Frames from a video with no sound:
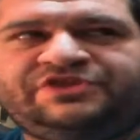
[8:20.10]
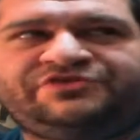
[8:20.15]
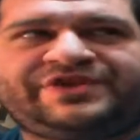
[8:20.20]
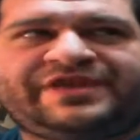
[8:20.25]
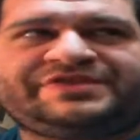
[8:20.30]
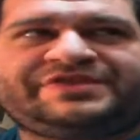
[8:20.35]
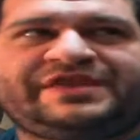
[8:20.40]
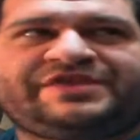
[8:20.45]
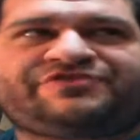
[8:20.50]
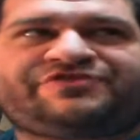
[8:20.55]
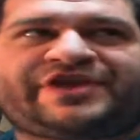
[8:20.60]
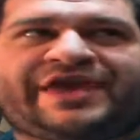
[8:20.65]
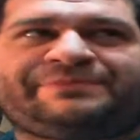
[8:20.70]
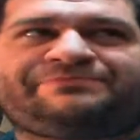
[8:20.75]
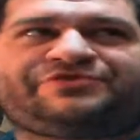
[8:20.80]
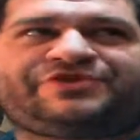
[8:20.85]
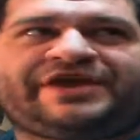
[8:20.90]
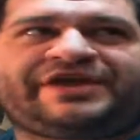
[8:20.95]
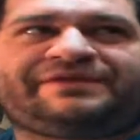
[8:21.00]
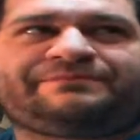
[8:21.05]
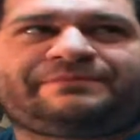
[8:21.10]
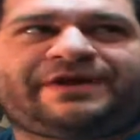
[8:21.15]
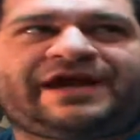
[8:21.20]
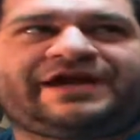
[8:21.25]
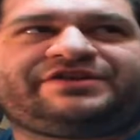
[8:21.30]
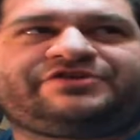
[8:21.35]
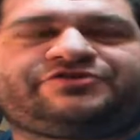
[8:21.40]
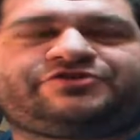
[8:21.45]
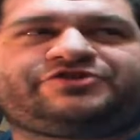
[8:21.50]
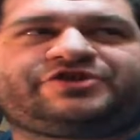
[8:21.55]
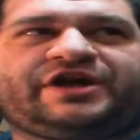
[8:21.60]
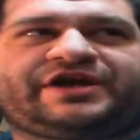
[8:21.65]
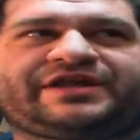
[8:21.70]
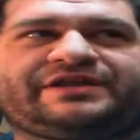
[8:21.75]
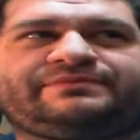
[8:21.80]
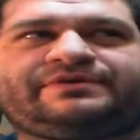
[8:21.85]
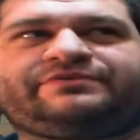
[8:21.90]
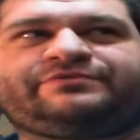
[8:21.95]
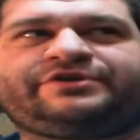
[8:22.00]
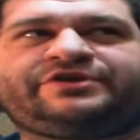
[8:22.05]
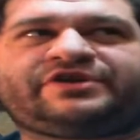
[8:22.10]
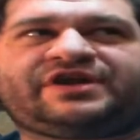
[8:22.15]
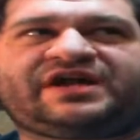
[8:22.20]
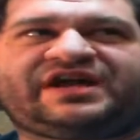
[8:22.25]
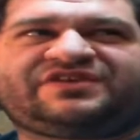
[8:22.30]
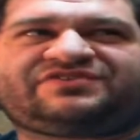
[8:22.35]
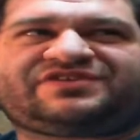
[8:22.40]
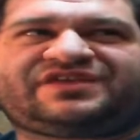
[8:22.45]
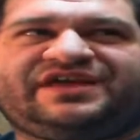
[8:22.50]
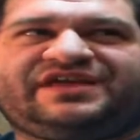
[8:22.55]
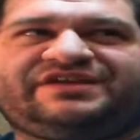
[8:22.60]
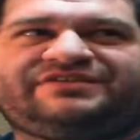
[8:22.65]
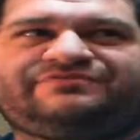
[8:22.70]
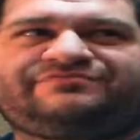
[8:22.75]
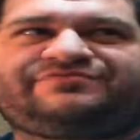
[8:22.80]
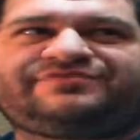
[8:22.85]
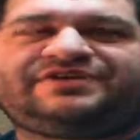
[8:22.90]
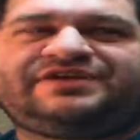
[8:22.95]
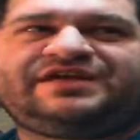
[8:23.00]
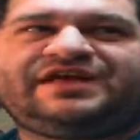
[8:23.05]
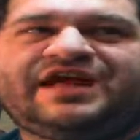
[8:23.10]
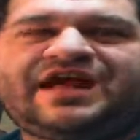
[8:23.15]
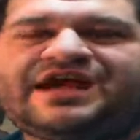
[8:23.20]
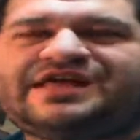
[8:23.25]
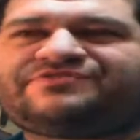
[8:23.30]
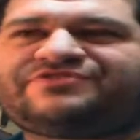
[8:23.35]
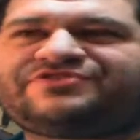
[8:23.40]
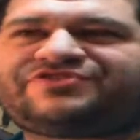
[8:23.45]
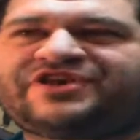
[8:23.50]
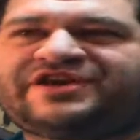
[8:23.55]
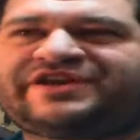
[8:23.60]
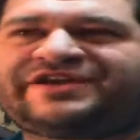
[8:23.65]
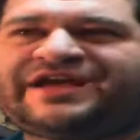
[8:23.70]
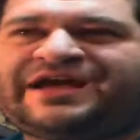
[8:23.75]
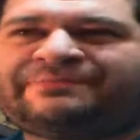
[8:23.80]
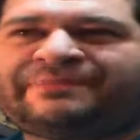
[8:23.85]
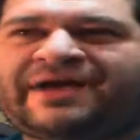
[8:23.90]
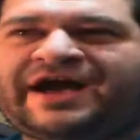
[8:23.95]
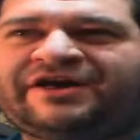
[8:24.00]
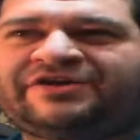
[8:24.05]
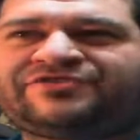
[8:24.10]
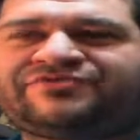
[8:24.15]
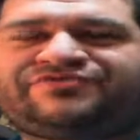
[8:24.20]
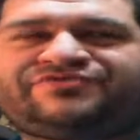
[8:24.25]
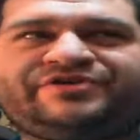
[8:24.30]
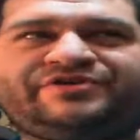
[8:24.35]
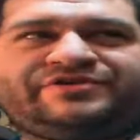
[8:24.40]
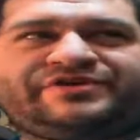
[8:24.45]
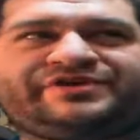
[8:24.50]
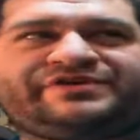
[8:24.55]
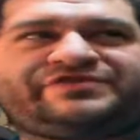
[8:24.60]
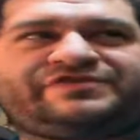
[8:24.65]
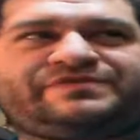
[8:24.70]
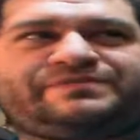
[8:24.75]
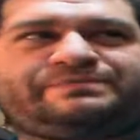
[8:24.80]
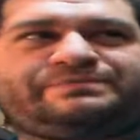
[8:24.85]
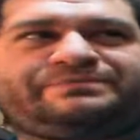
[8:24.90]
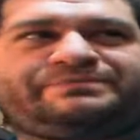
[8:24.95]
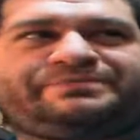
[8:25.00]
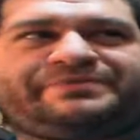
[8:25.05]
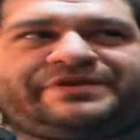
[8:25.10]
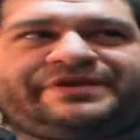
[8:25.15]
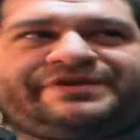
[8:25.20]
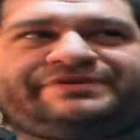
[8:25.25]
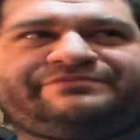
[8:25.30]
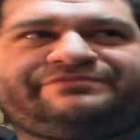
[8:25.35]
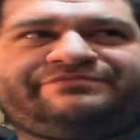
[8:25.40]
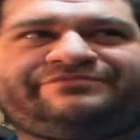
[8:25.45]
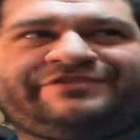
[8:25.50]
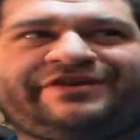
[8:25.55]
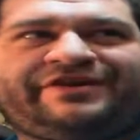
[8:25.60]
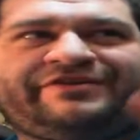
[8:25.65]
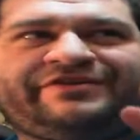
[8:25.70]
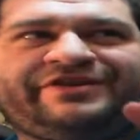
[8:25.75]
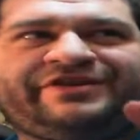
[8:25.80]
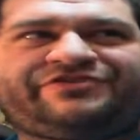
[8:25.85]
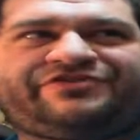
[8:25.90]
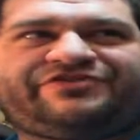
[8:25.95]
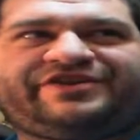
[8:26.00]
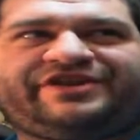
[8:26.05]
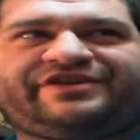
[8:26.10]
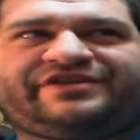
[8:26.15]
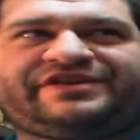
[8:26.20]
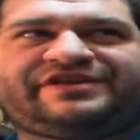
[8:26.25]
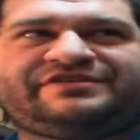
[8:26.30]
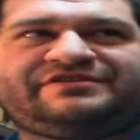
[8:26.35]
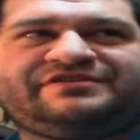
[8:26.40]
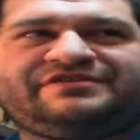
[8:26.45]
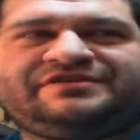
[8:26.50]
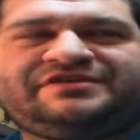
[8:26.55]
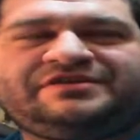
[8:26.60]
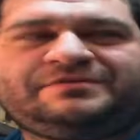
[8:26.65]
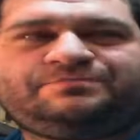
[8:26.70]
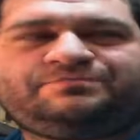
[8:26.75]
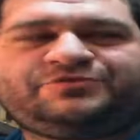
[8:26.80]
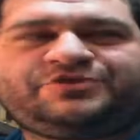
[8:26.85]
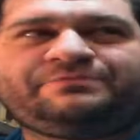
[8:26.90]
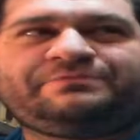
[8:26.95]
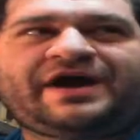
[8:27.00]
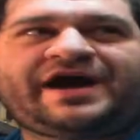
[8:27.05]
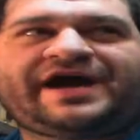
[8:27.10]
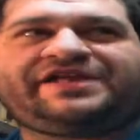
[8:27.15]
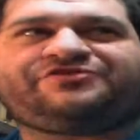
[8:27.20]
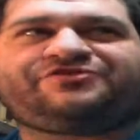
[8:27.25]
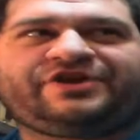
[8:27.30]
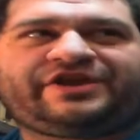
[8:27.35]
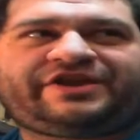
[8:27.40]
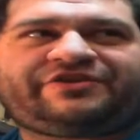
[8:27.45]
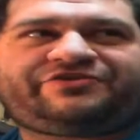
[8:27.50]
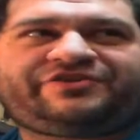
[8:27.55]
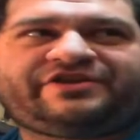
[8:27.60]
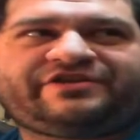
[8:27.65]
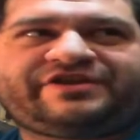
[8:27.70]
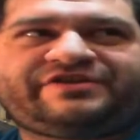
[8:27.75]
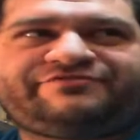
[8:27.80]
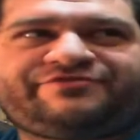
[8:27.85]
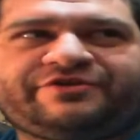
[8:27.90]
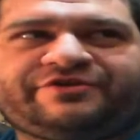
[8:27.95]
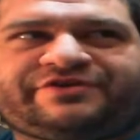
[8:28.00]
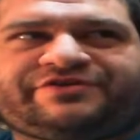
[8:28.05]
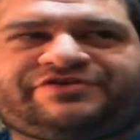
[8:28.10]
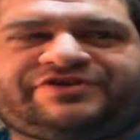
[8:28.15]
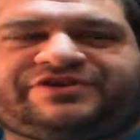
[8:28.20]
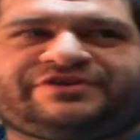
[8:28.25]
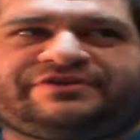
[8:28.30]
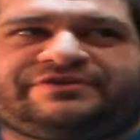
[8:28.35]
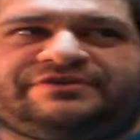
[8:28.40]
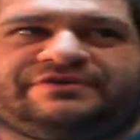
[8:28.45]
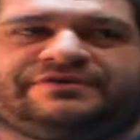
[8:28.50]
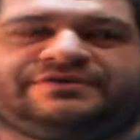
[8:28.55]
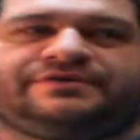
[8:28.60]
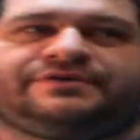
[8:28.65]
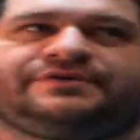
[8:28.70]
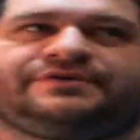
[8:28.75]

Is that same state of mind that you're talking about, where your eyes kind of, I don't want to say come out of focus, but not necessarily, your mind's not necessarily in focus either?